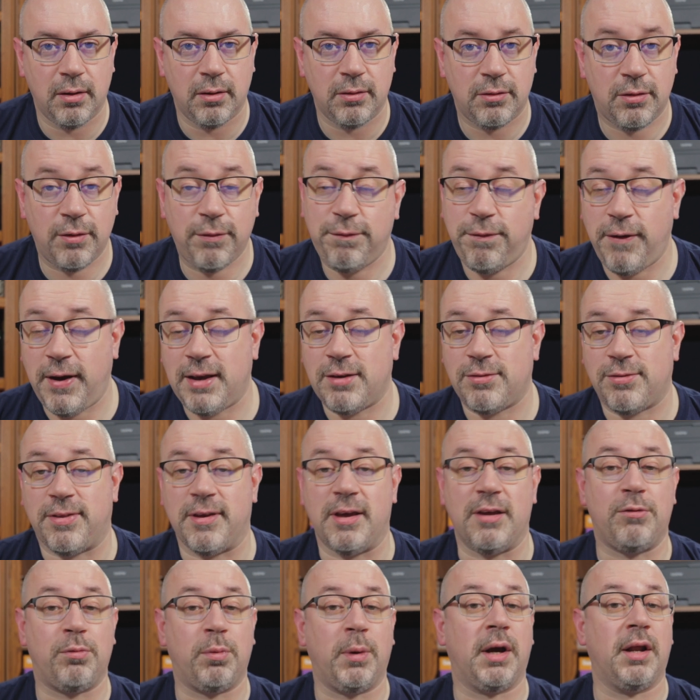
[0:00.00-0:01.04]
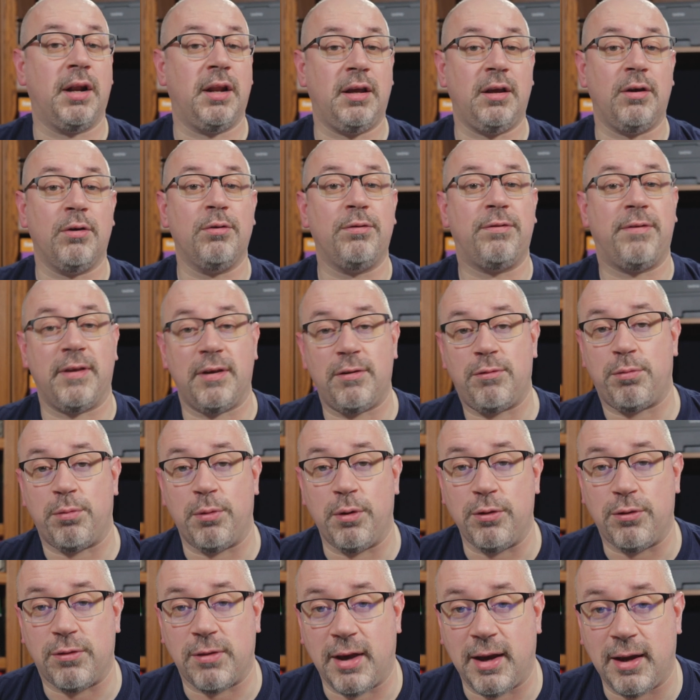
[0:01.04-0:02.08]
To fix this, we're going to use this
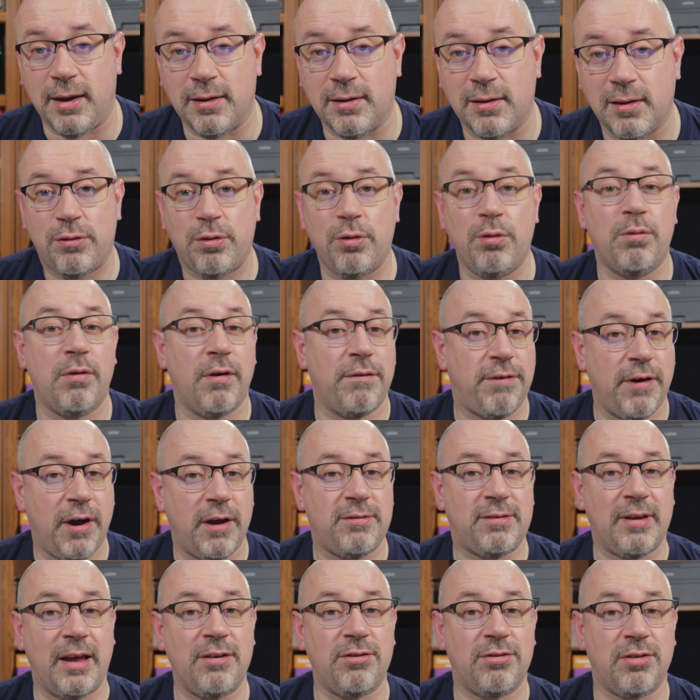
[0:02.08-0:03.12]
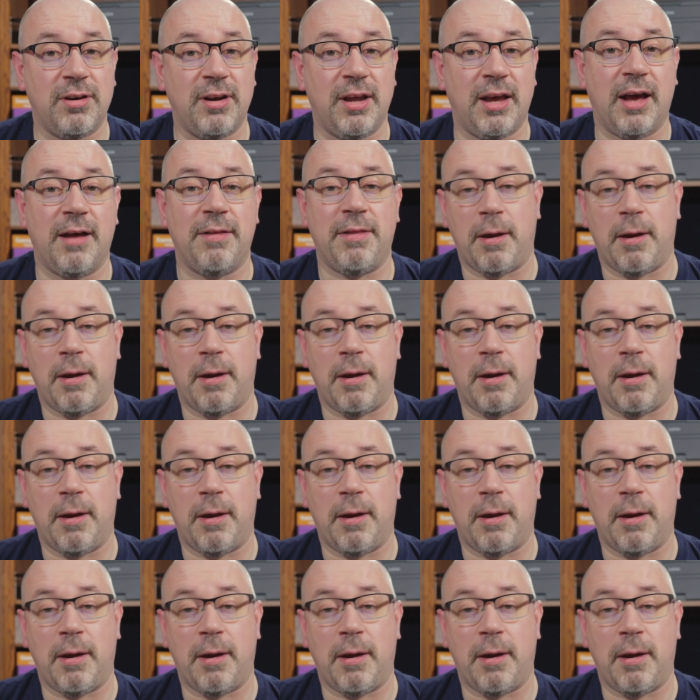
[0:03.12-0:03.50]
routine to reverse engineer,